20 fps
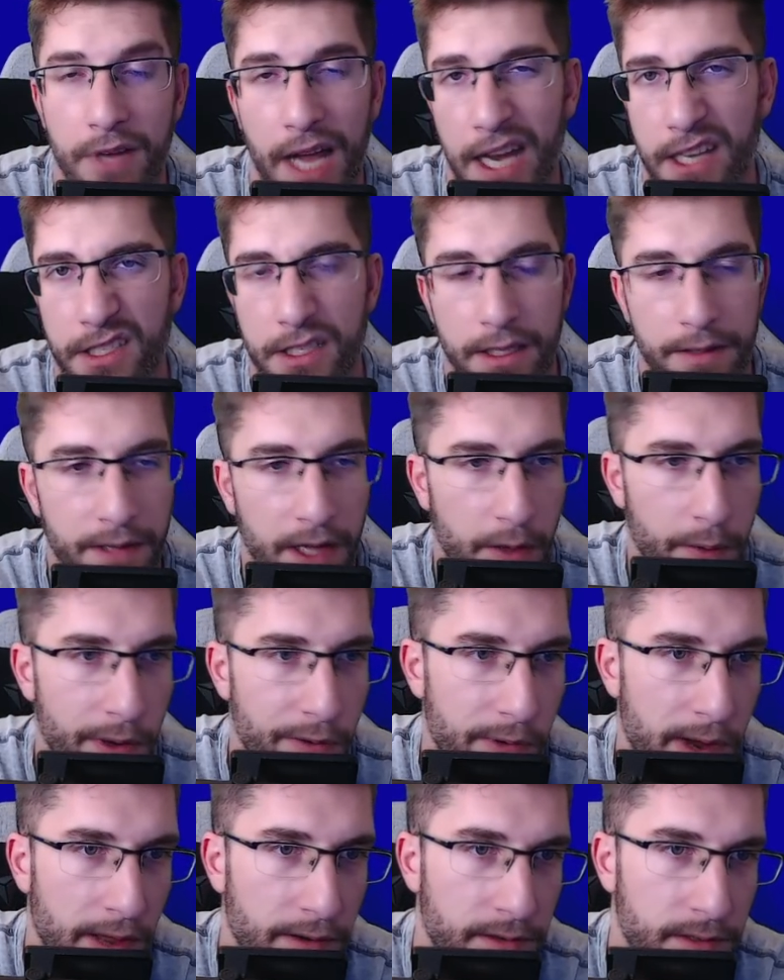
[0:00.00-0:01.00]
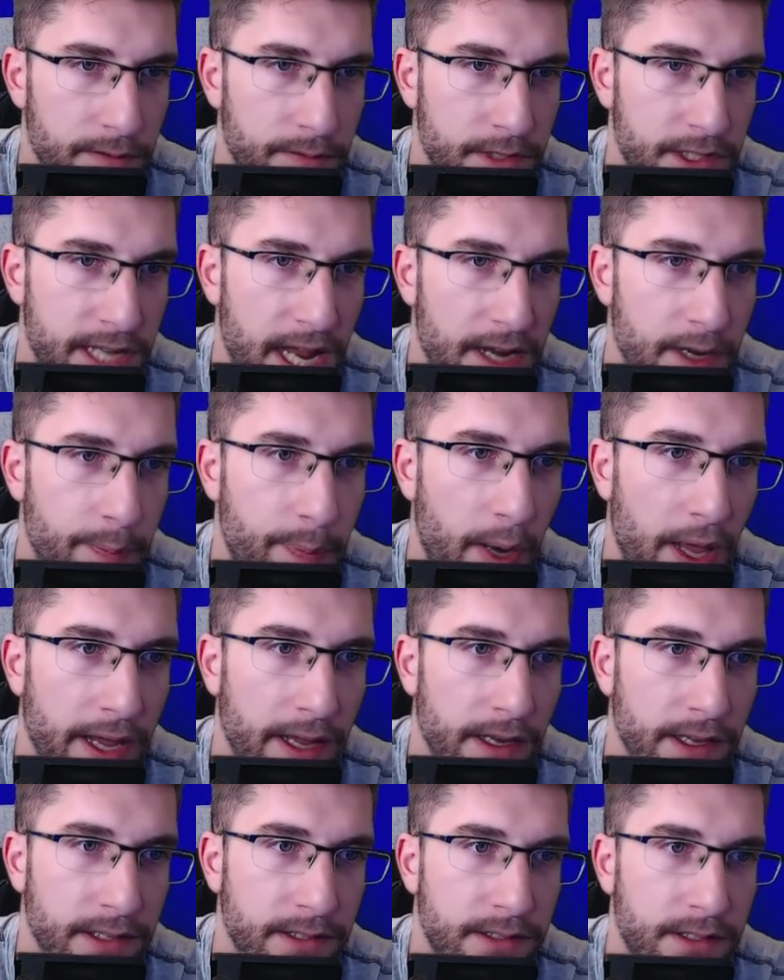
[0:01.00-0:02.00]
Actually, the other way around. Standard
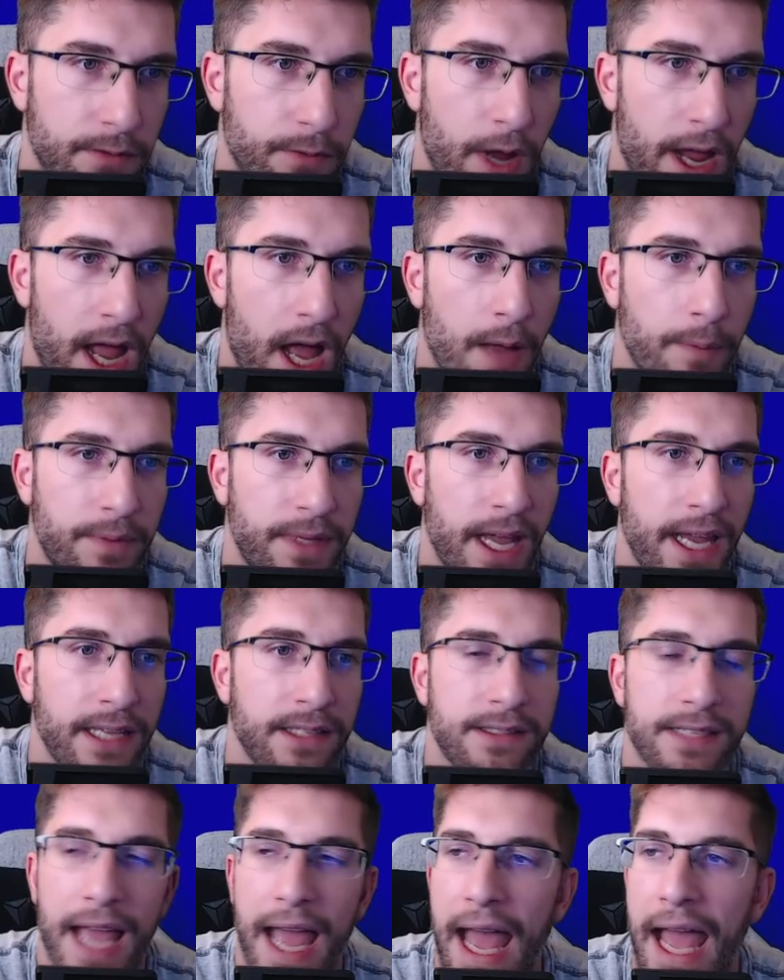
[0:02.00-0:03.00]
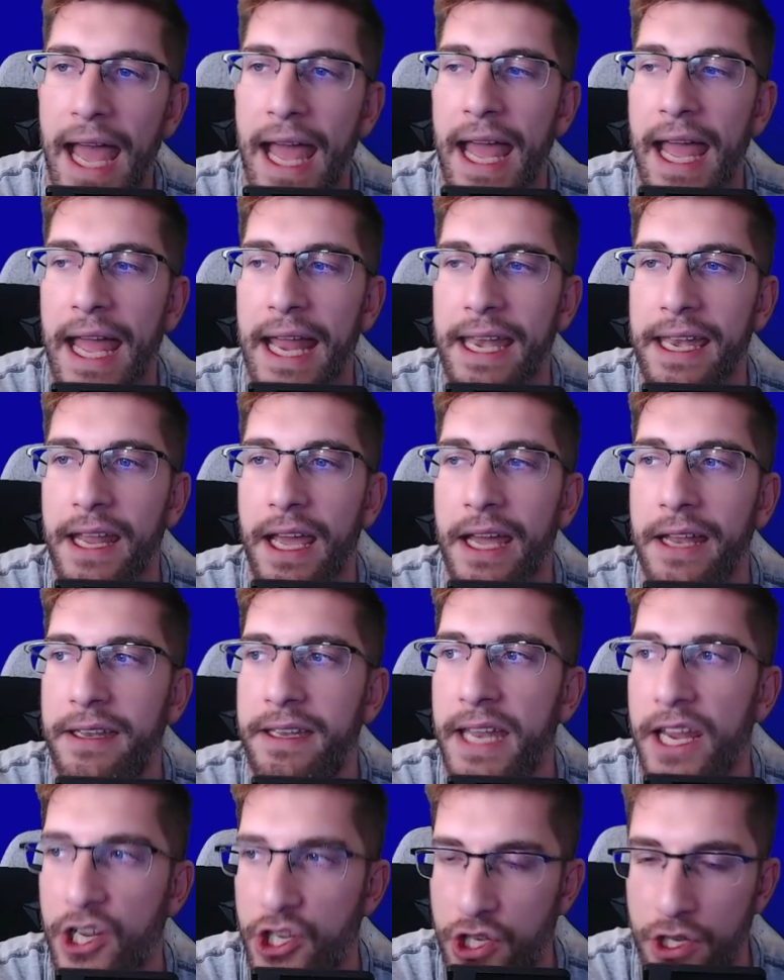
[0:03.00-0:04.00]
player list. Right, updates and
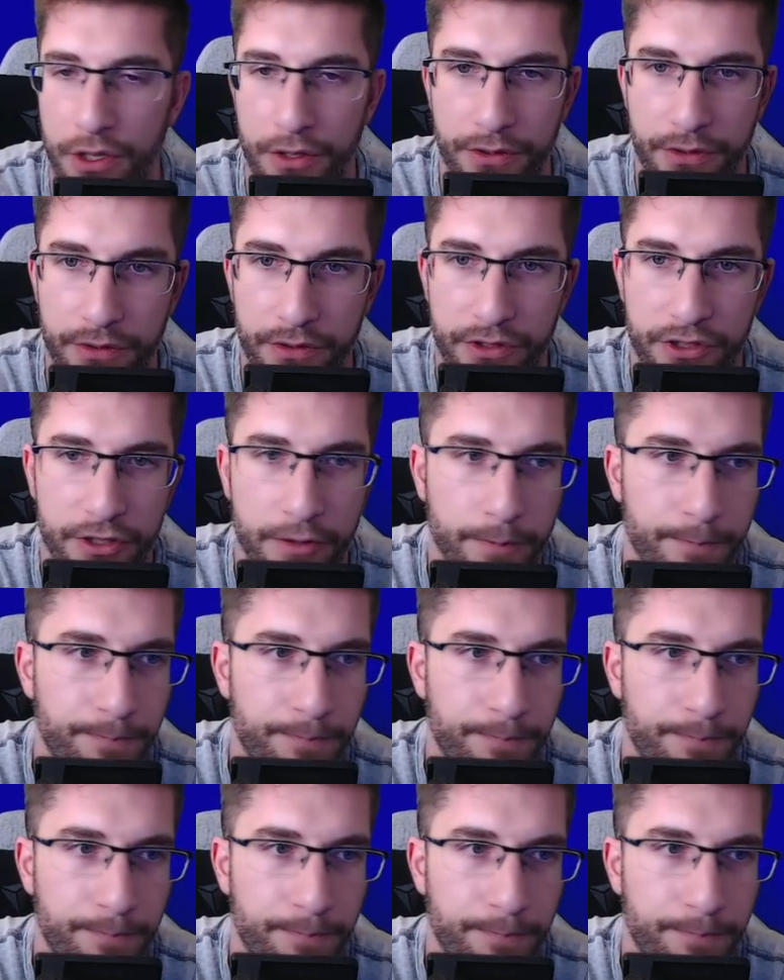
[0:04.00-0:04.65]
additions.